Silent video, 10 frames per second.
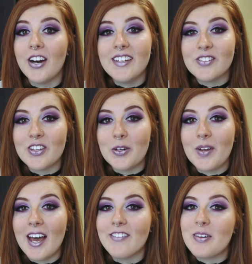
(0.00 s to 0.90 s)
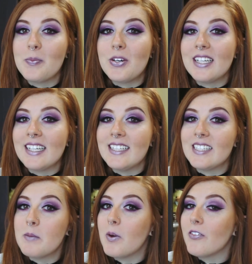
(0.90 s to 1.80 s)
Alright, so there we have it. Pretty
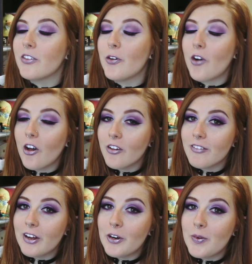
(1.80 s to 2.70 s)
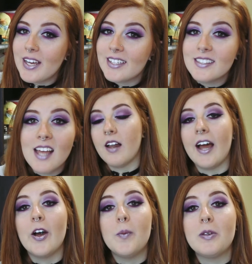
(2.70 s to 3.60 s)
easy buffalo cauliflower wings.
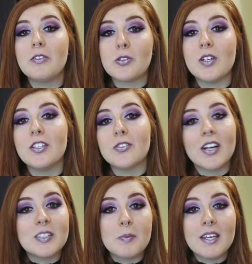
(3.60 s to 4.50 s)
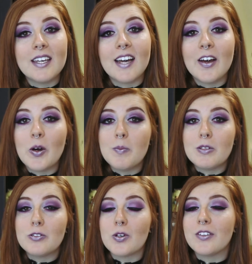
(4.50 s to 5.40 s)
I hope you enjoyed this recipe. I hope
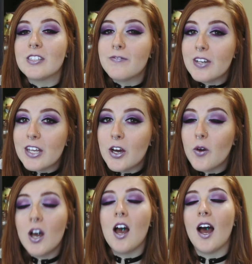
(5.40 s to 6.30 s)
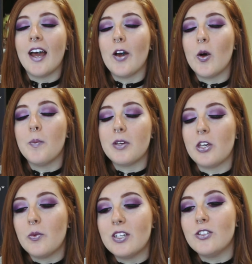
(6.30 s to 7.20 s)
you enjoyed this video. I hope
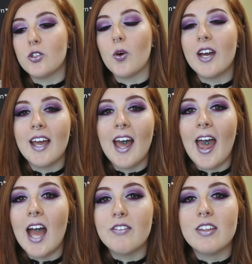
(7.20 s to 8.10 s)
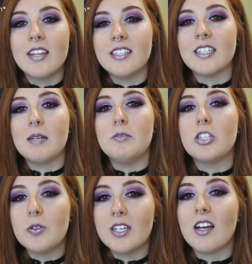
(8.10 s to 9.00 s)
you enjoy everything that I'm
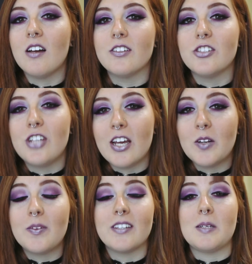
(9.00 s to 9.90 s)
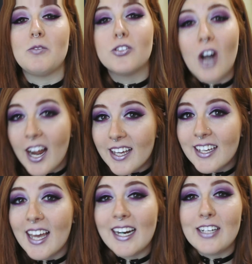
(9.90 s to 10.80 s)
doing on this channel because I'm
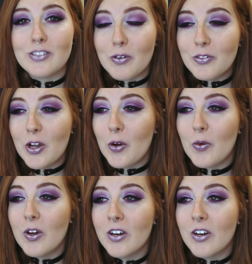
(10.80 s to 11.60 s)
trying and I don't know